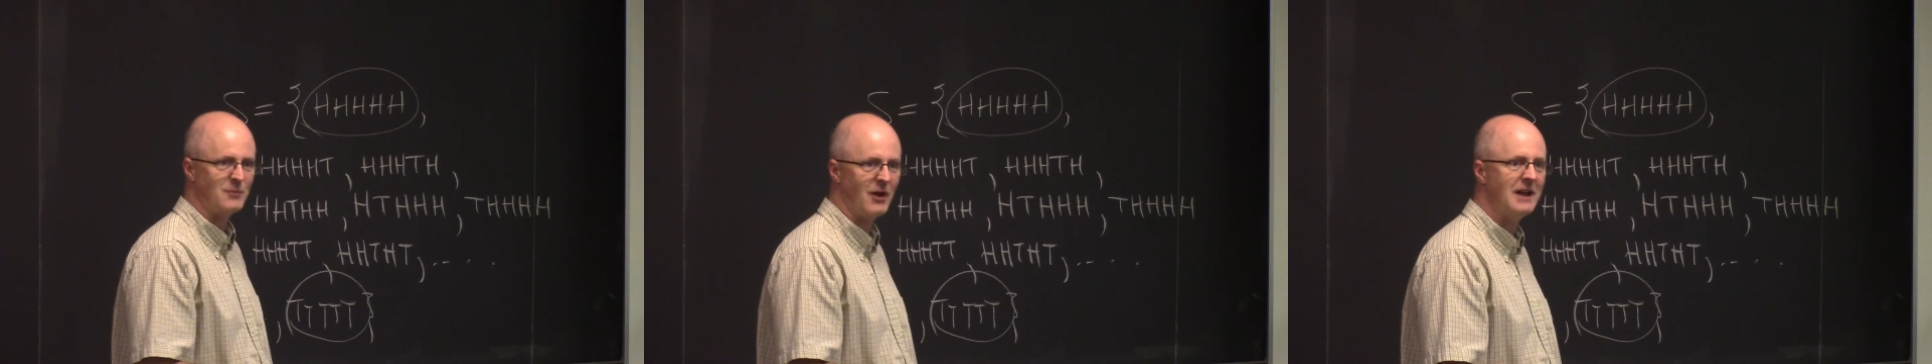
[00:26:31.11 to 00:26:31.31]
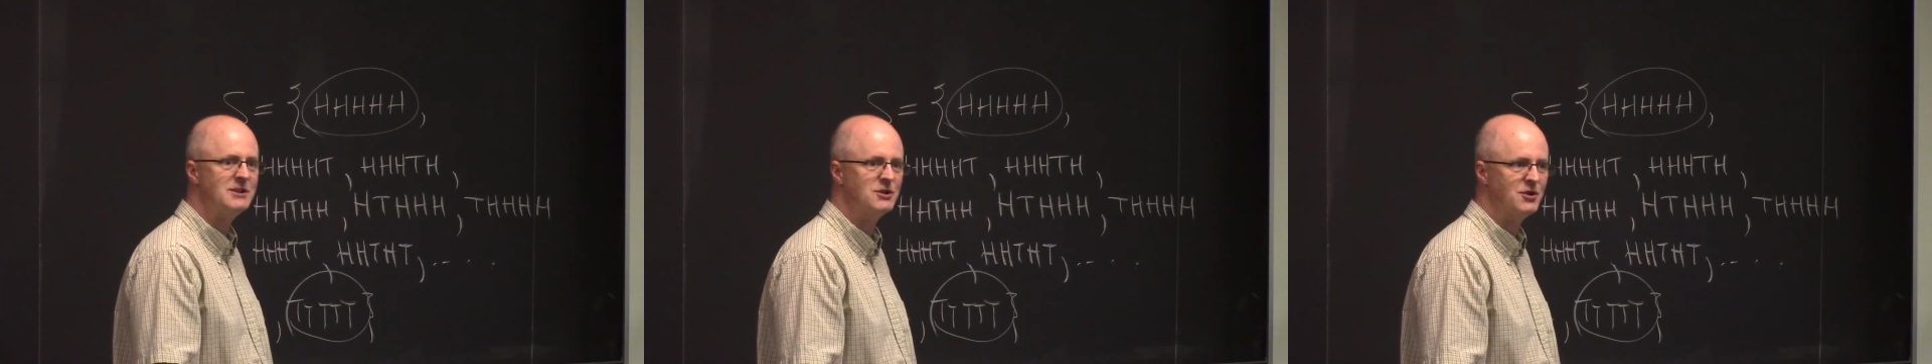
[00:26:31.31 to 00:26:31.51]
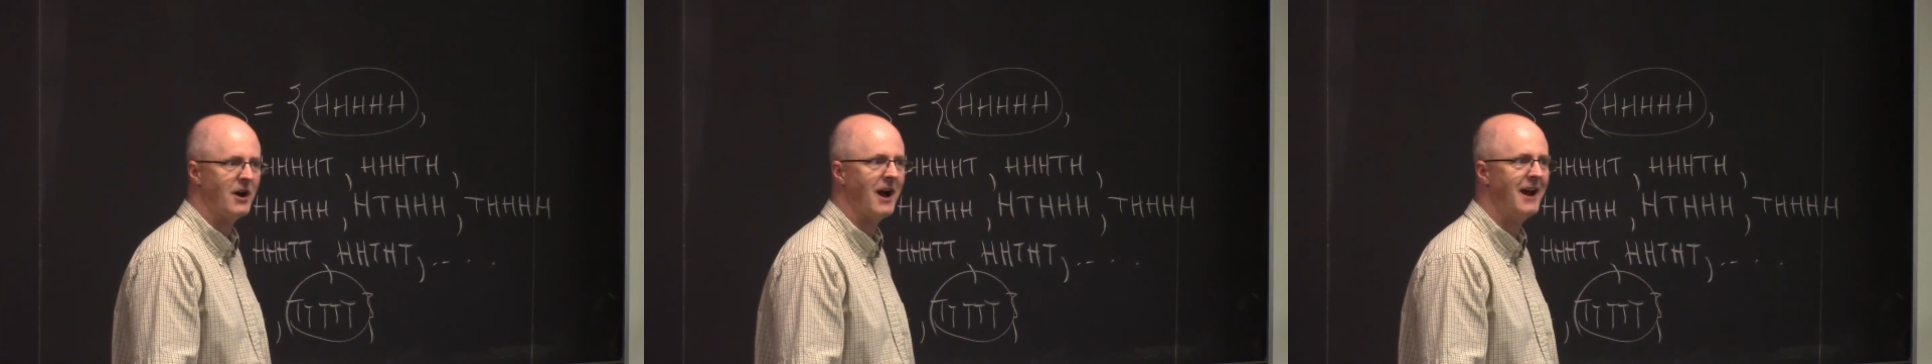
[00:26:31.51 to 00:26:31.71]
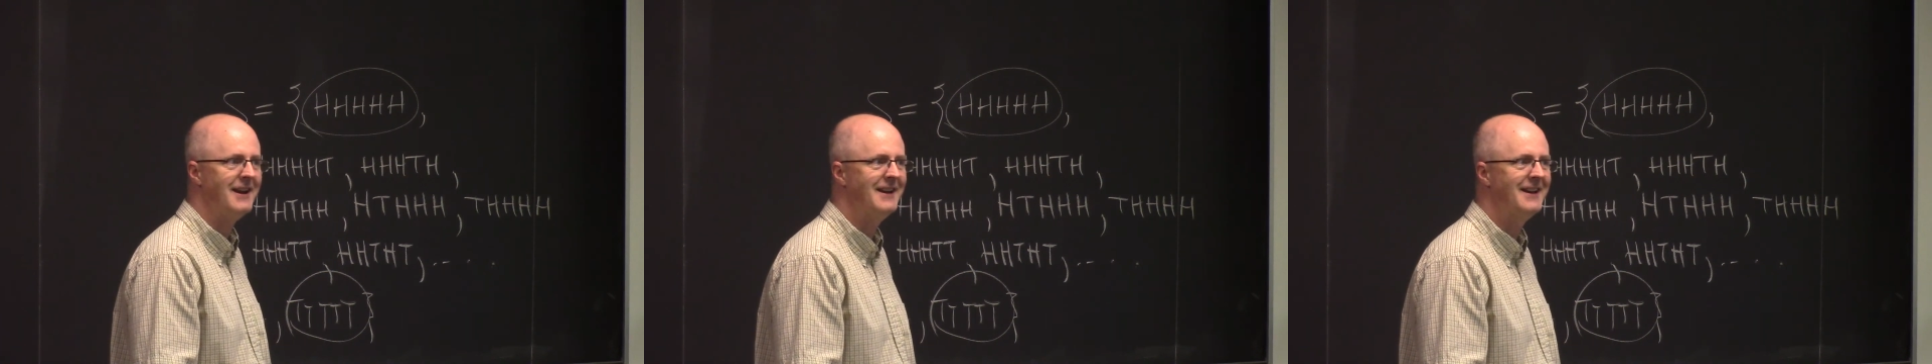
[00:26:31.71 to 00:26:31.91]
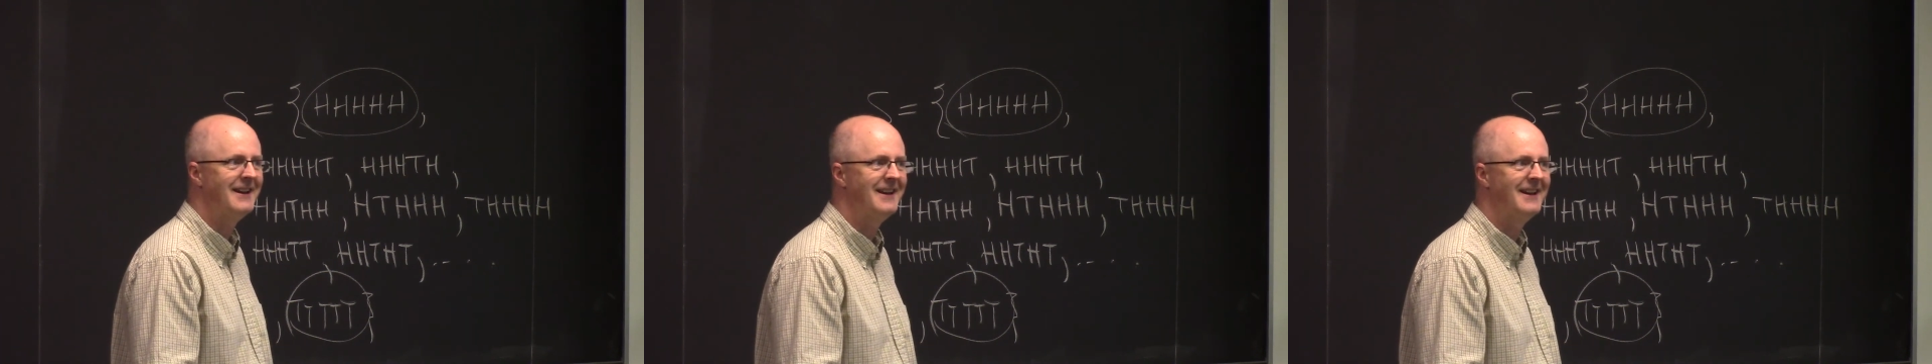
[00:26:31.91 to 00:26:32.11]
glad you
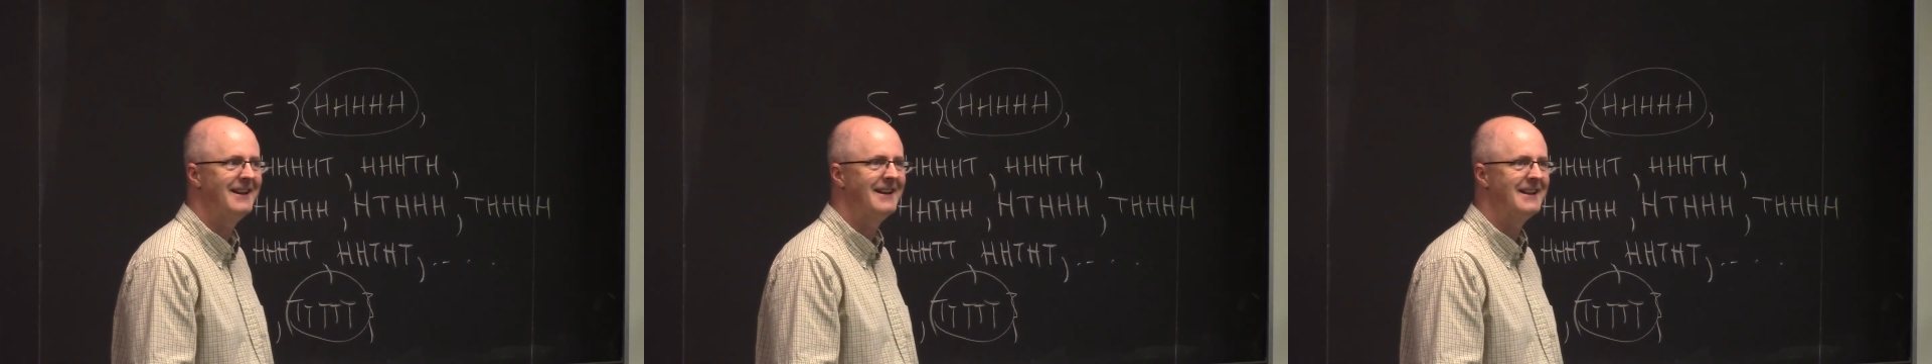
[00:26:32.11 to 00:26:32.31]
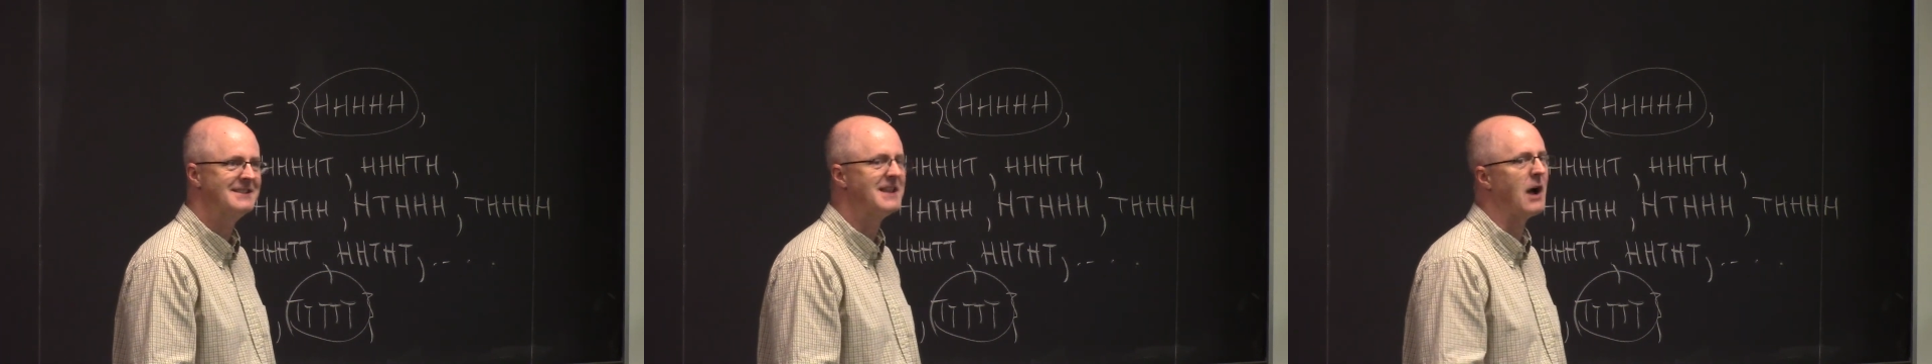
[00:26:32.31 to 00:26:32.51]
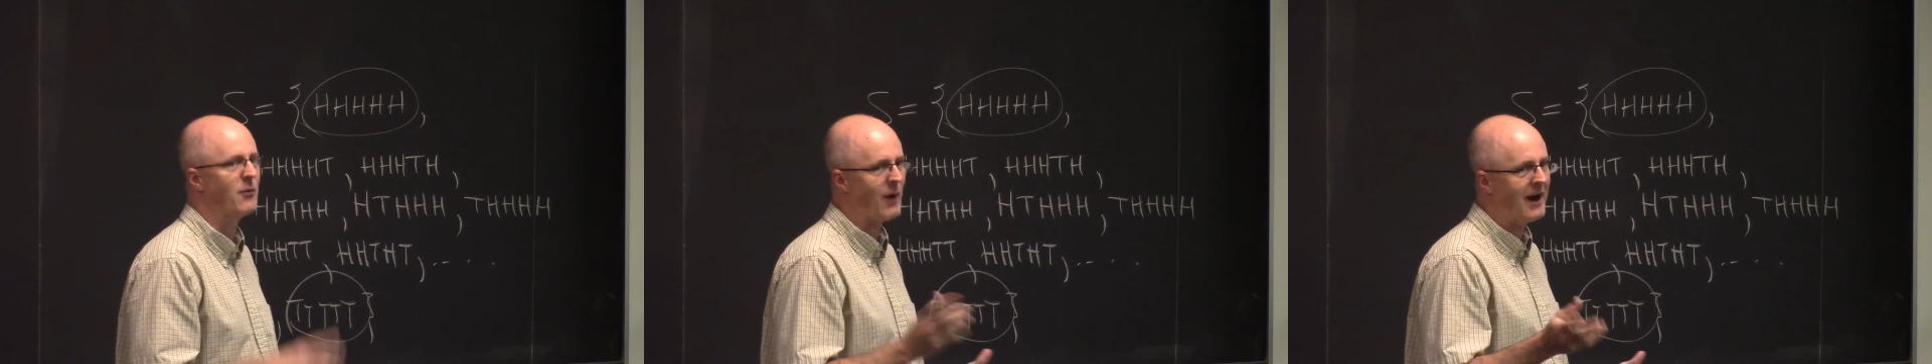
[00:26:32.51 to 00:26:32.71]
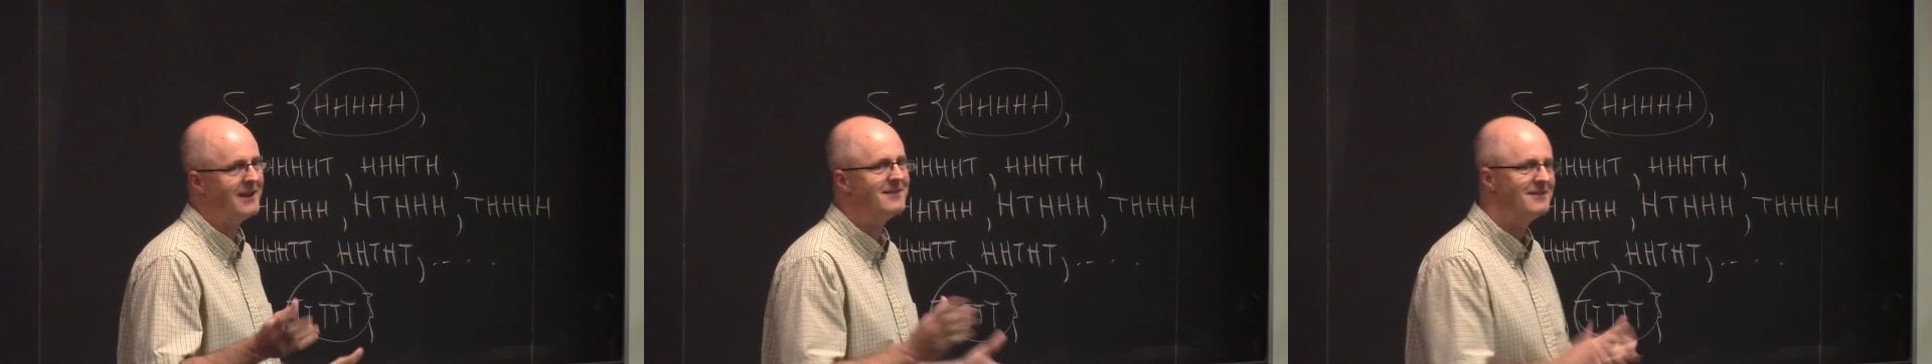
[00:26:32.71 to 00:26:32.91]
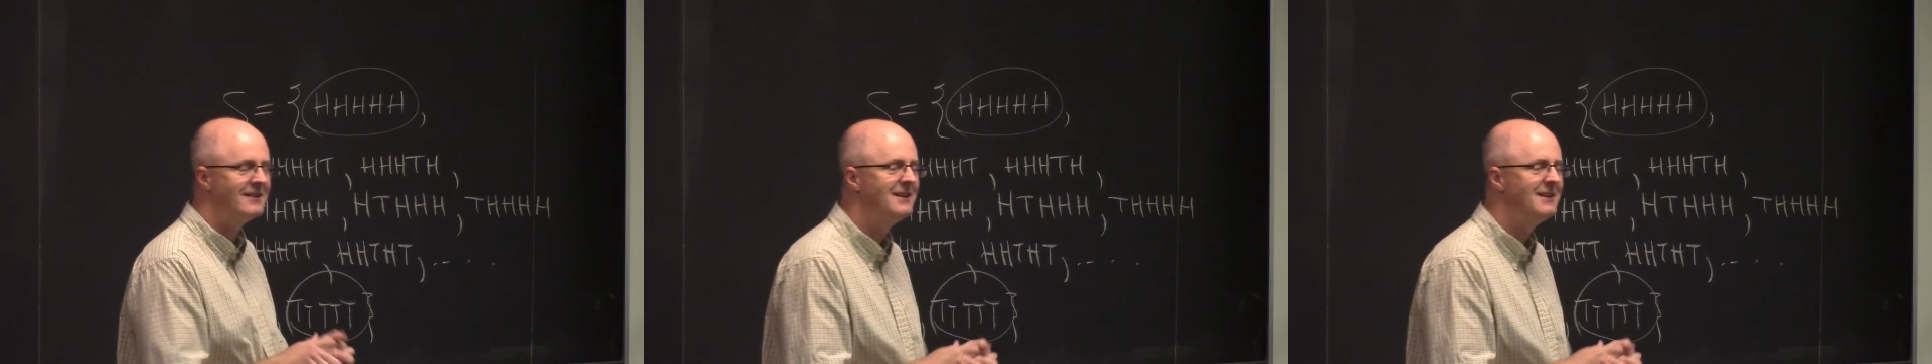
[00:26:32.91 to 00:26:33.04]
tried. It's not right.